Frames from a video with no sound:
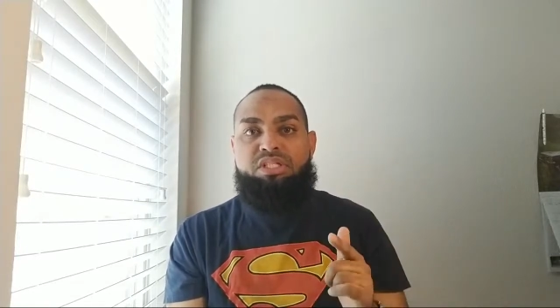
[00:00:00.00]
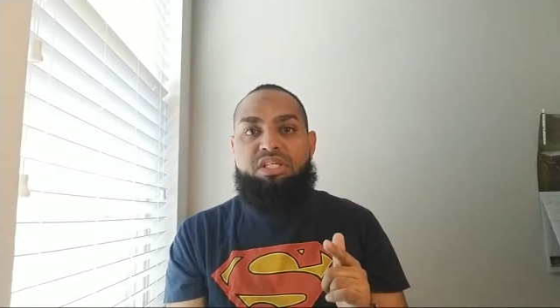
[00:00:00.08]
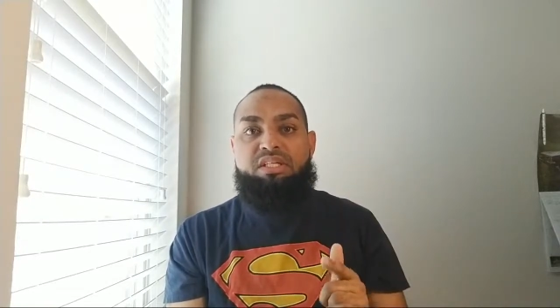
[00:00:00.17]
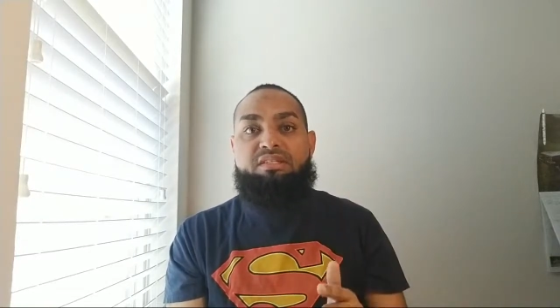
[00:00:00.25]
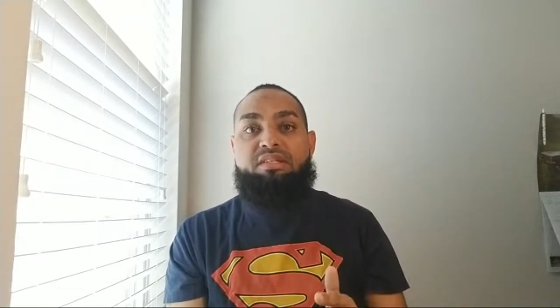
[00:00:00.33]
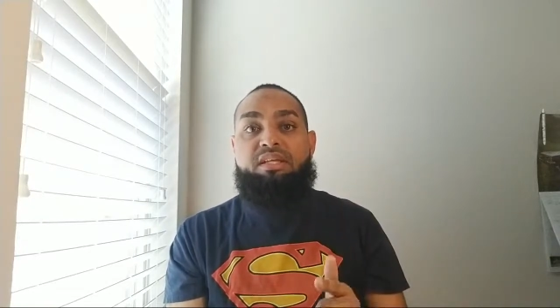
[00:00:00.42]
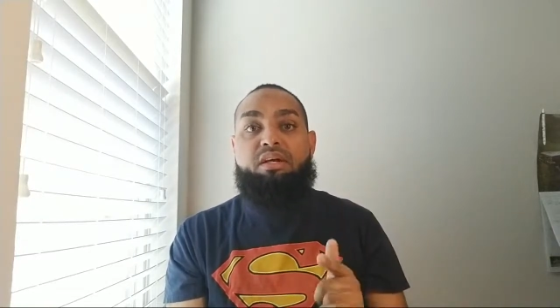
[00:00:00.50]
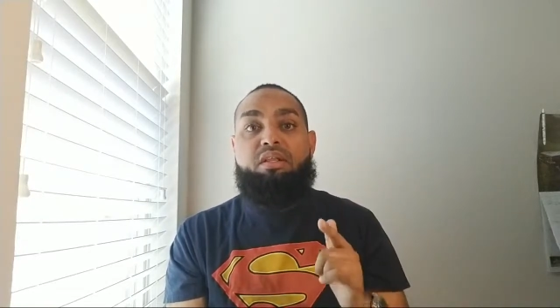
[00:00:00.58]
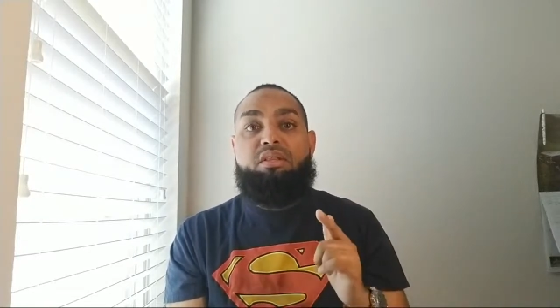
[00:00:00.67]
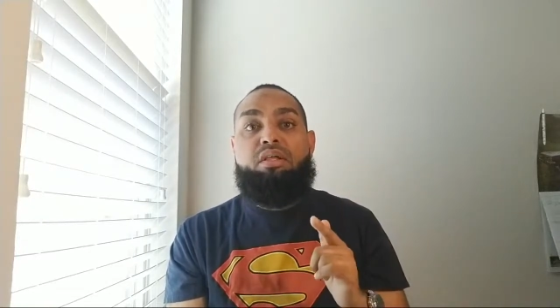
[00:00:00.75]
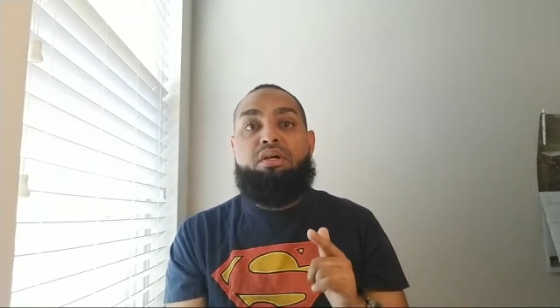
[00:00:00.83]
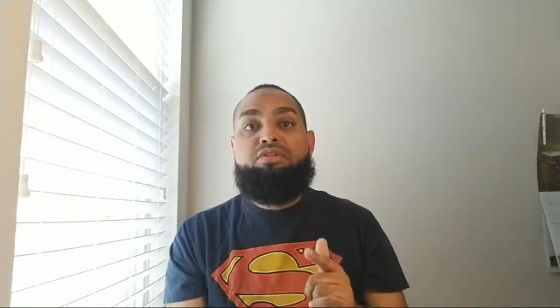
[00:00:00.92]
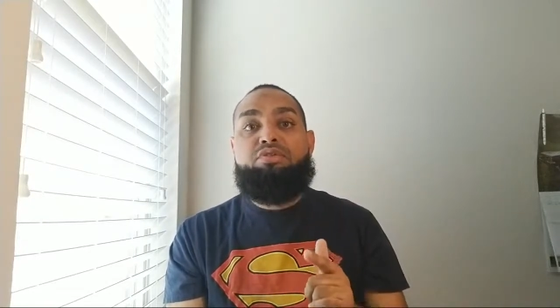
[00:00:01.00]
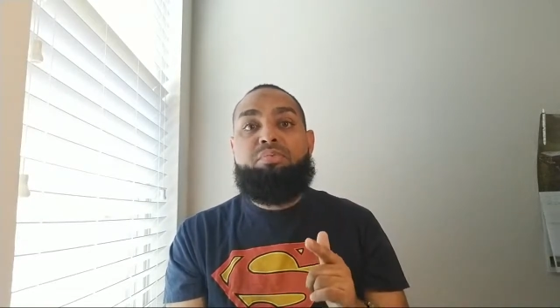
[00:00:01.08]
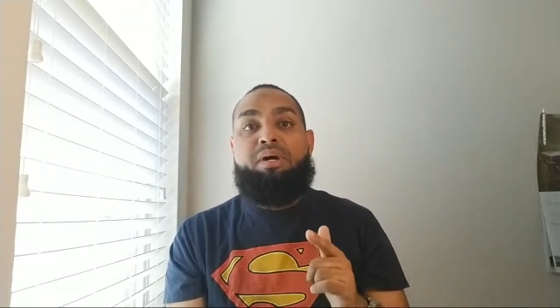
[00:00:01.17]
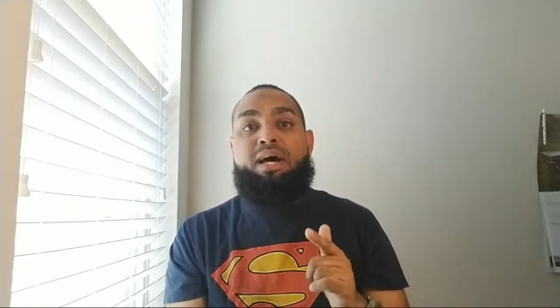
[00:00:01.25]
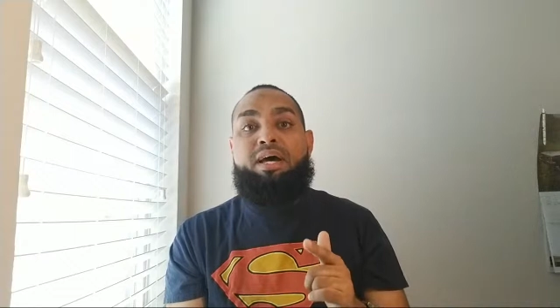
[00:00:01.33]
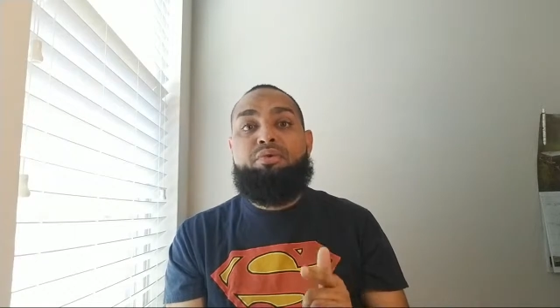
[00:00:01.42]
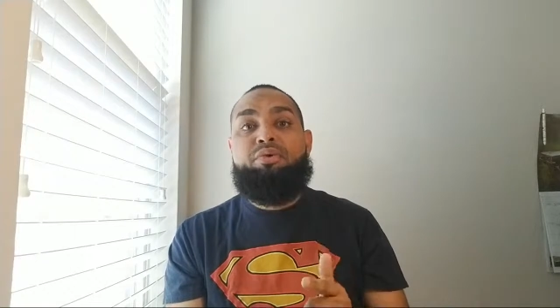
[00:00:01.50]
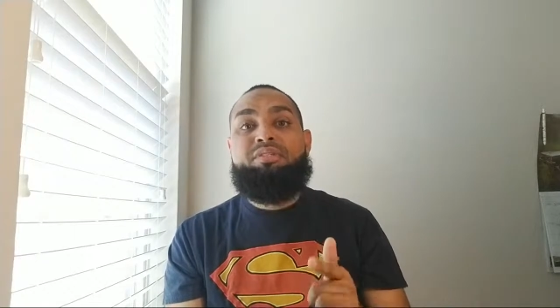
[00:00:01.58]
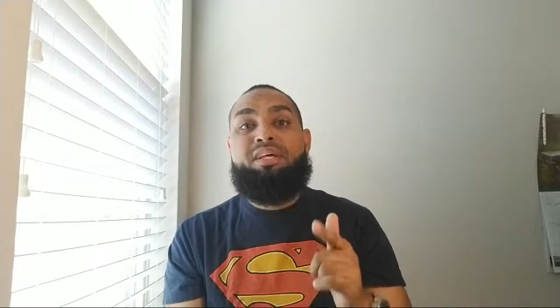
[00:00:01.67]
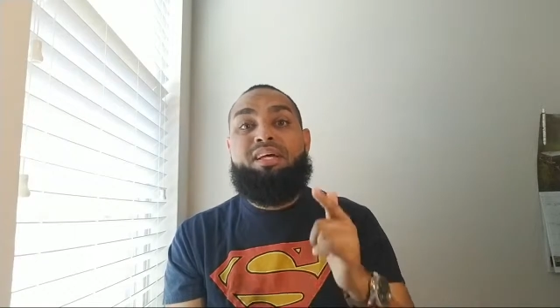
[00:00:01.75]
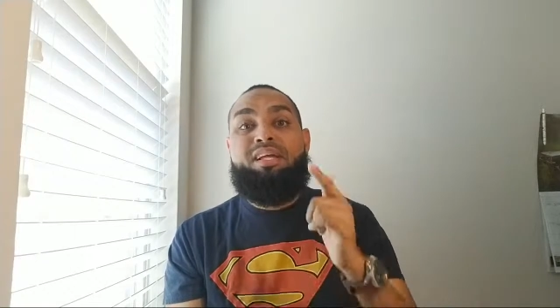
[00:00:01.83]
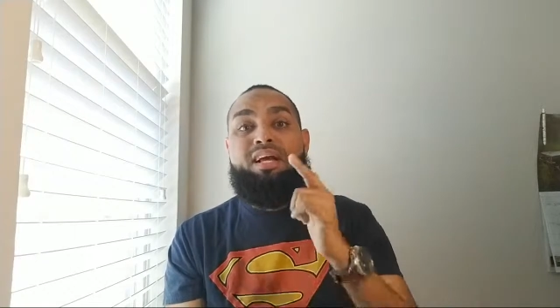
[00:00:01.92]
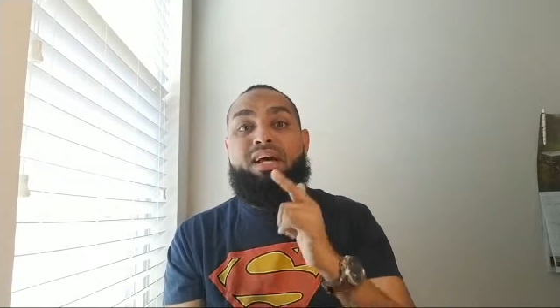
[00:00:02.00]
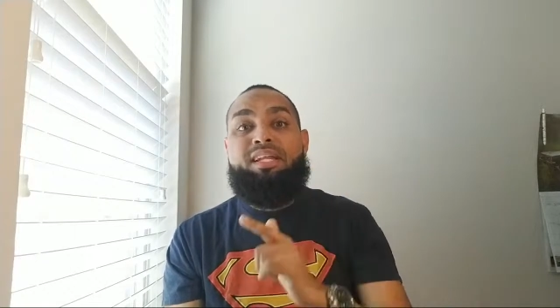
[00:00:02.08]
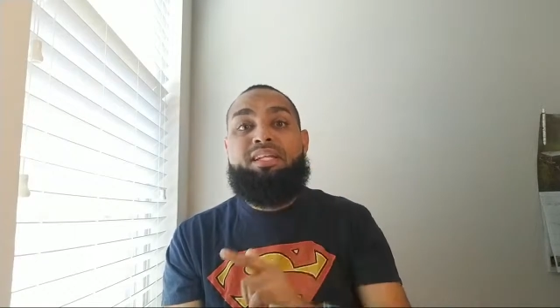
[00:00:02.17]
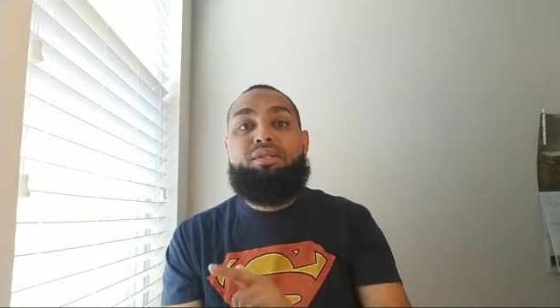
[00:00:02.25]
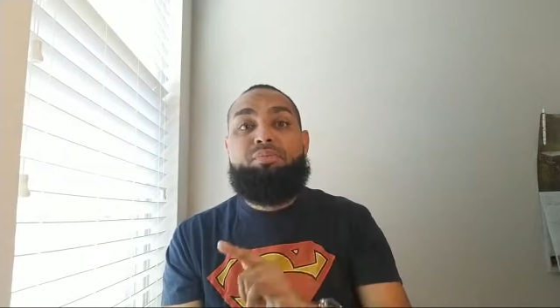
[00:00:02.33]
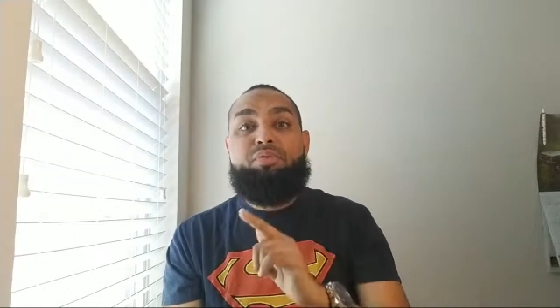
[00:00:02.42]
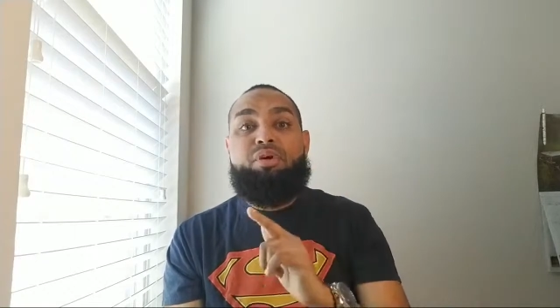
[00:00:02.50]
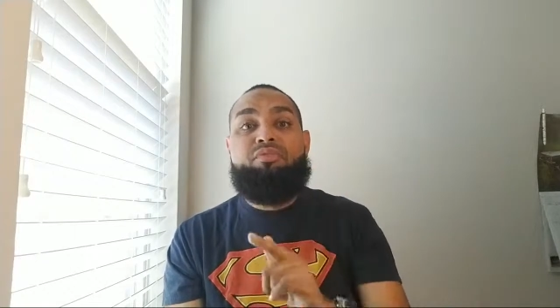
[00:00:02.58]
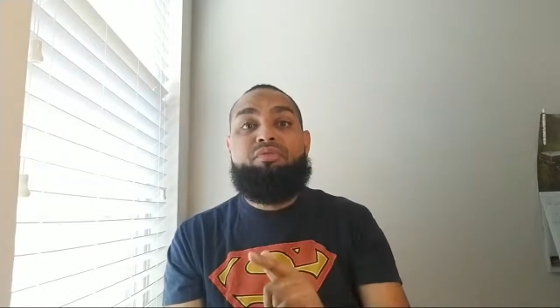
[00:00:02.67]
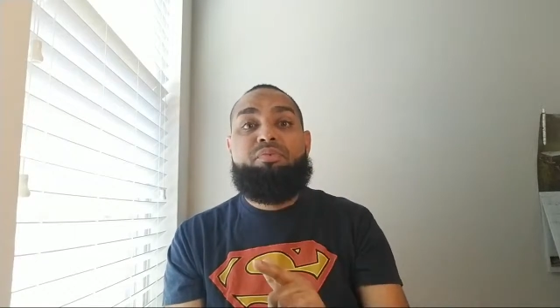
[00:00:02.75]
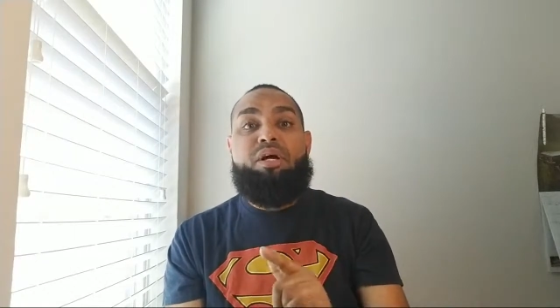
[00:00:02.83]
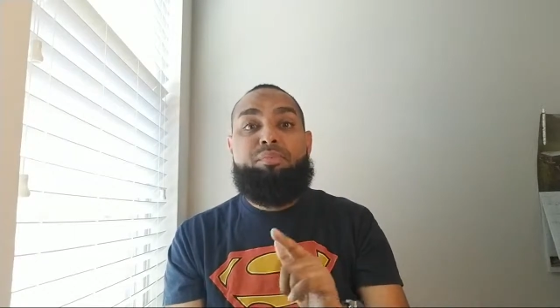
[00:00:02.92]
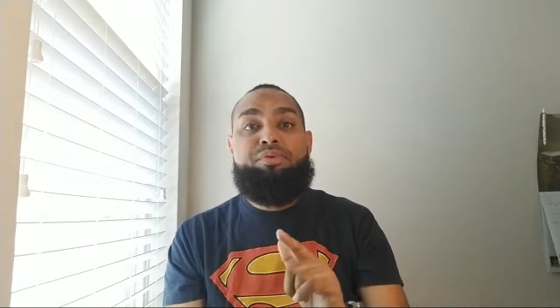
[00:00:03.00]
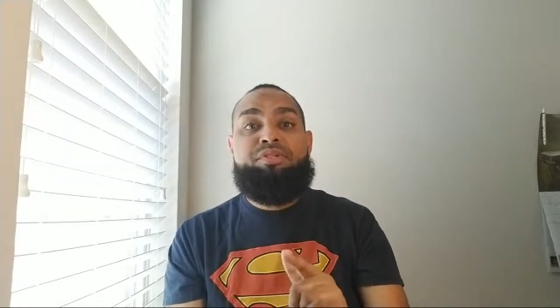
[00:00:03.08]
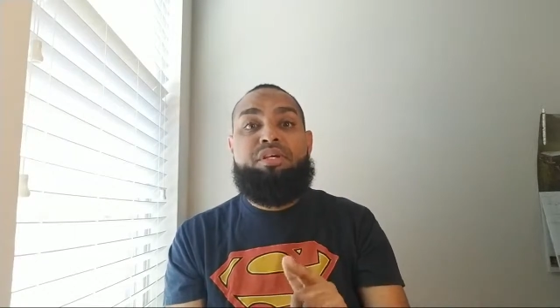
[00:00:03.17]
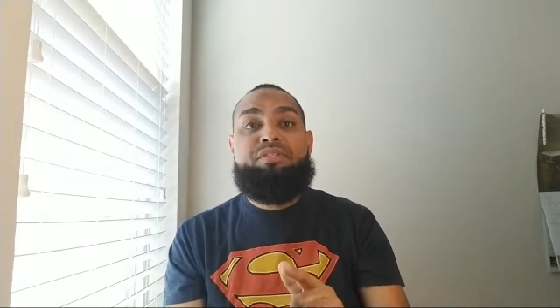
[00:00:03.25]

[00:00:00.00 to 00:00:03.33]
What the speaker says: just like Allah subhanahu wa ta'ala guided the Prophet Muhammad